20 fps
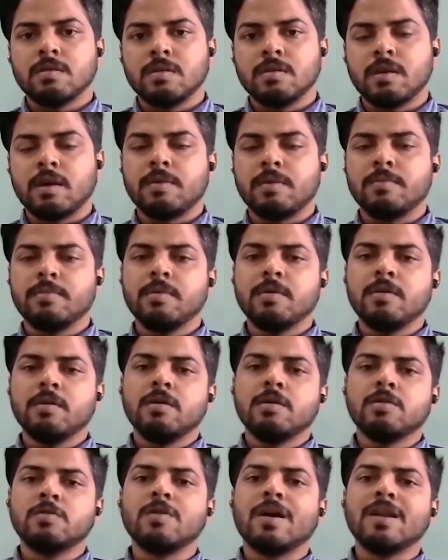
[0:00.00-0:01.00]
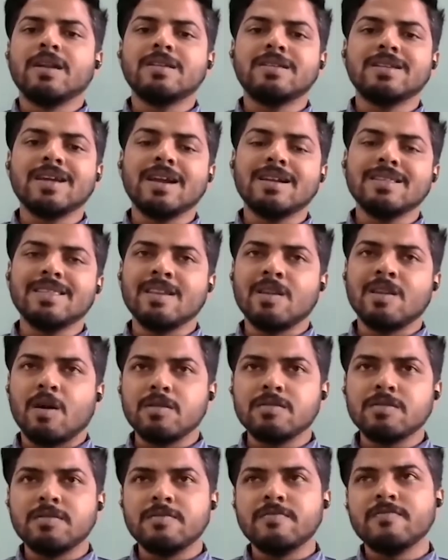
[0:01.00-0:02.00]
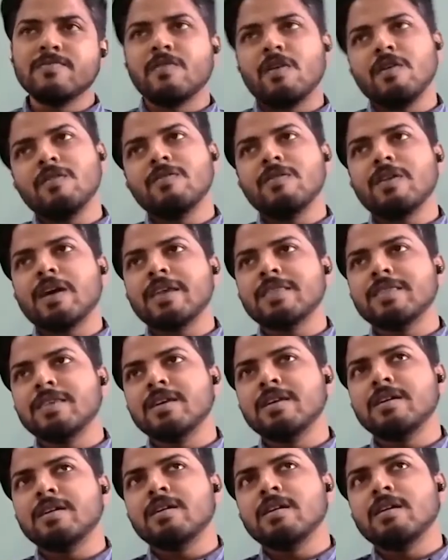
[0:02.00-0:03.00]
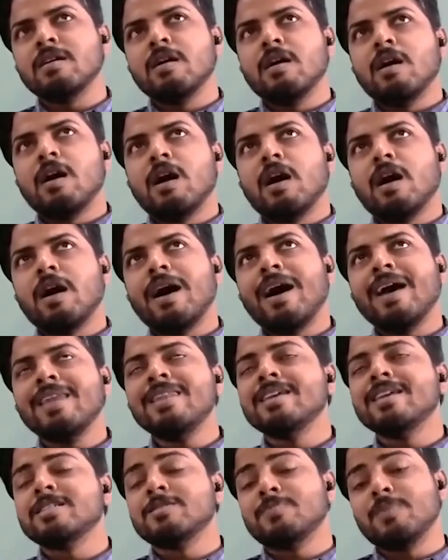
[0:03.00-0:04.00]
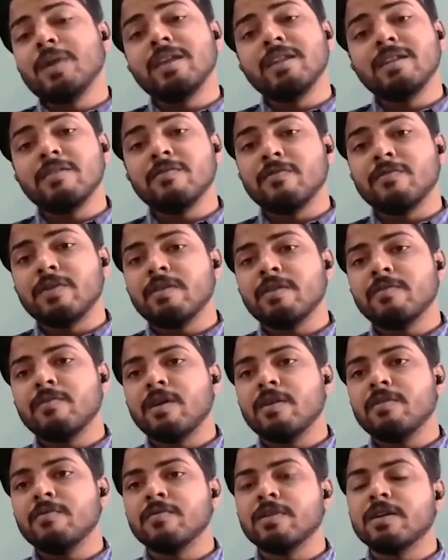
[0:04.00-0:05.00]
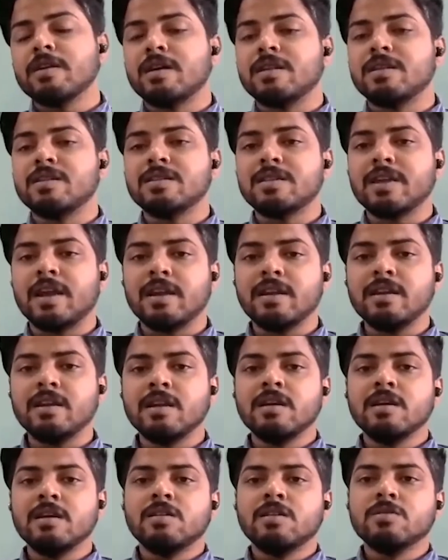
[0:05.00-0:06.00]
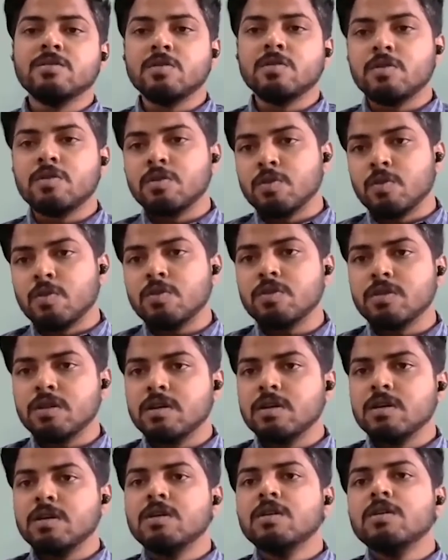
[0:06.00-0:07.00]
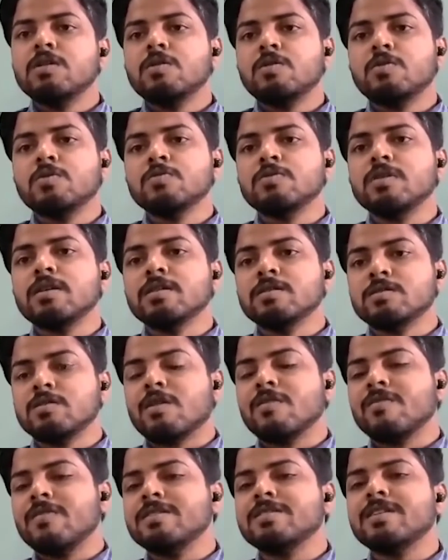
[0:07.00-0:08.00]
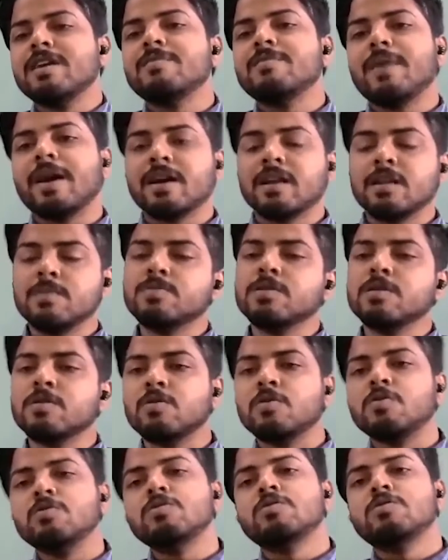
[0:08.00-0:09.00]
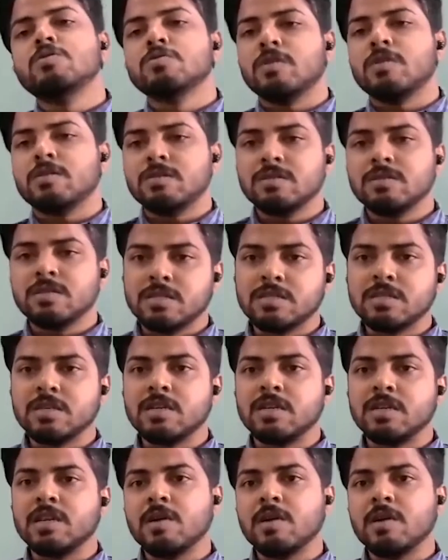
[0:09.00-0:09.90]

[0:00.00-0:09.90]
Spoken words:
Yeah. To understand the laws involved, I think I'll explain in a way where we can understand the road to the Insolvency and Bankruptcy Code 2016.